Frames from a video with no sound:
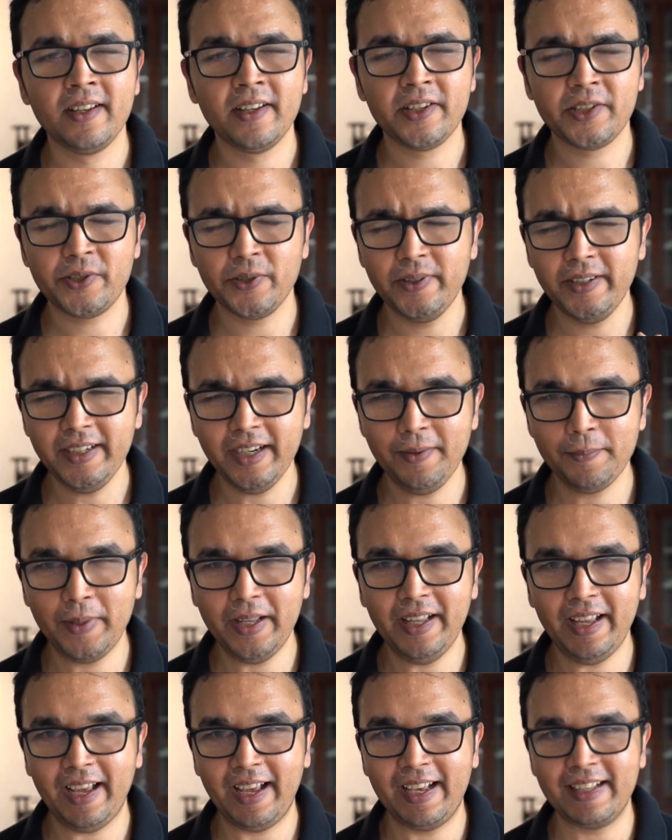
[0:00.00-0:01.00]
Shouldn't it
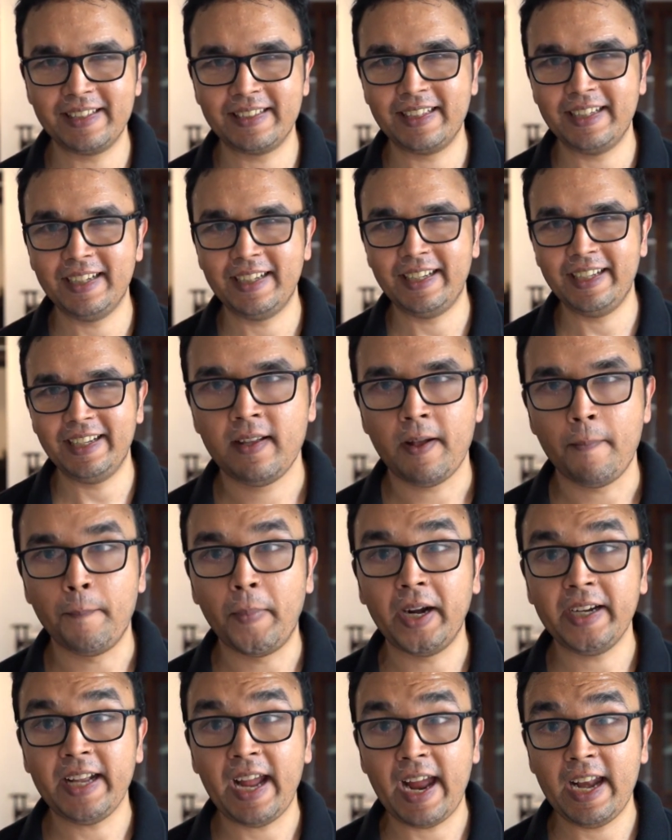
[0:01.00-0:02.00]
be ACT?
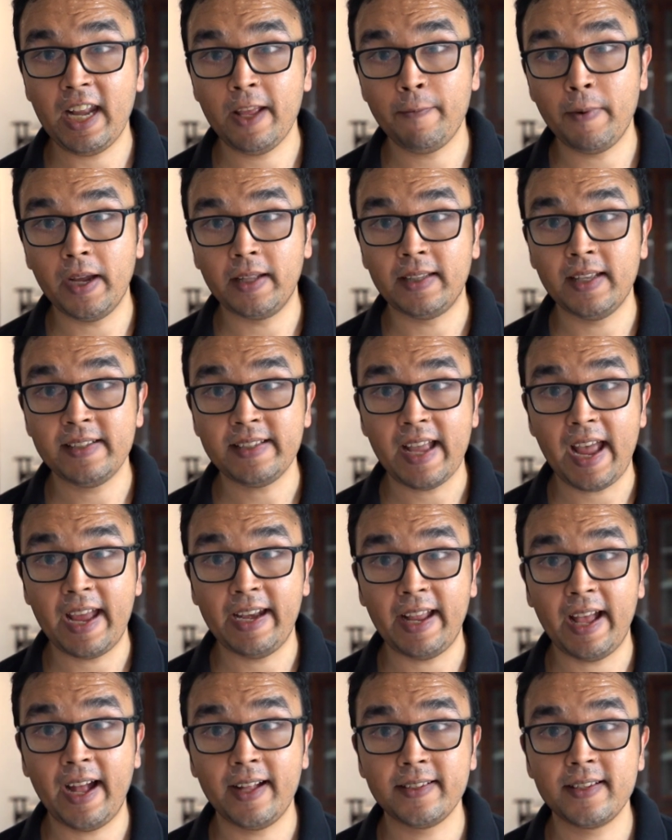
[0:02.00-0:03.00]
But anyway, this
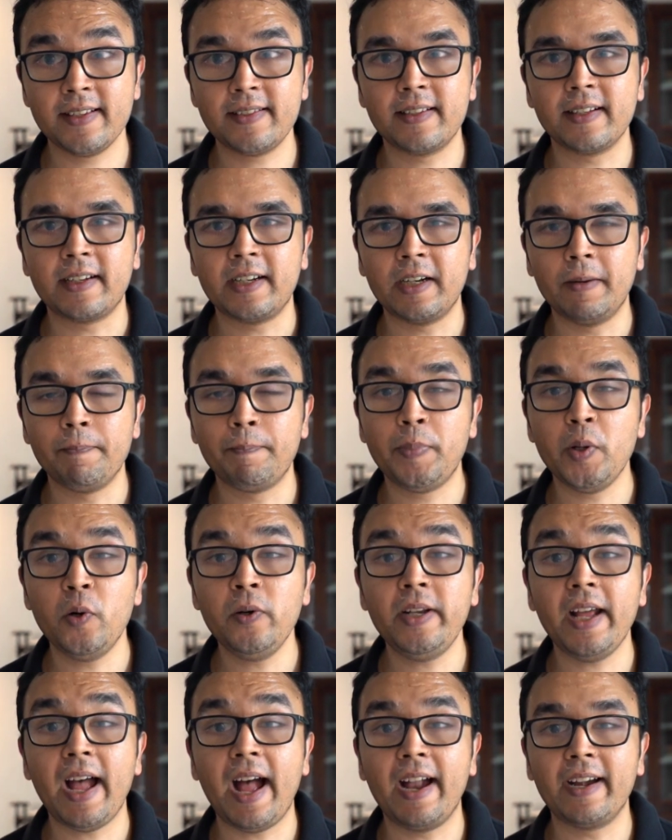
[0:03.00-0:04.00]
enhances the
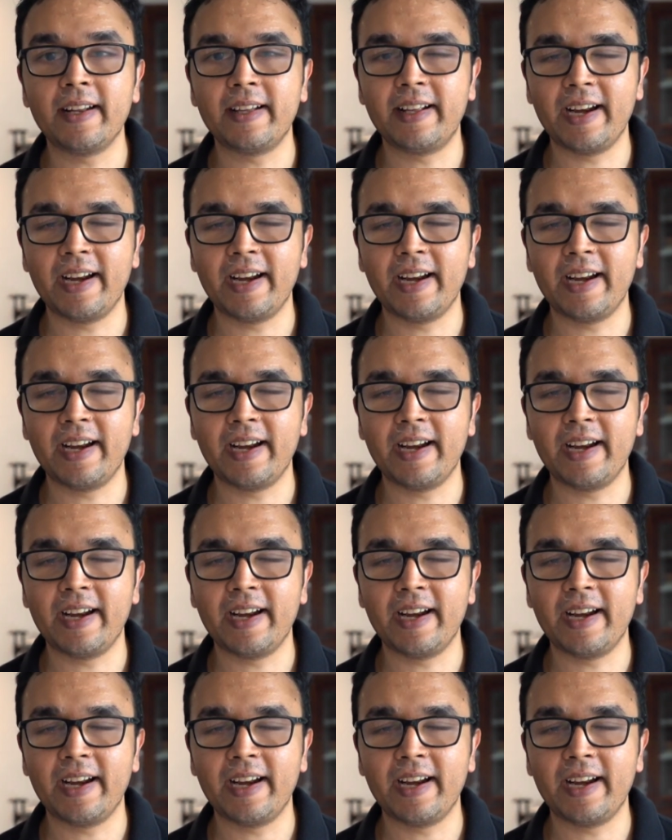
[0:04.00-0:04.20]
compute and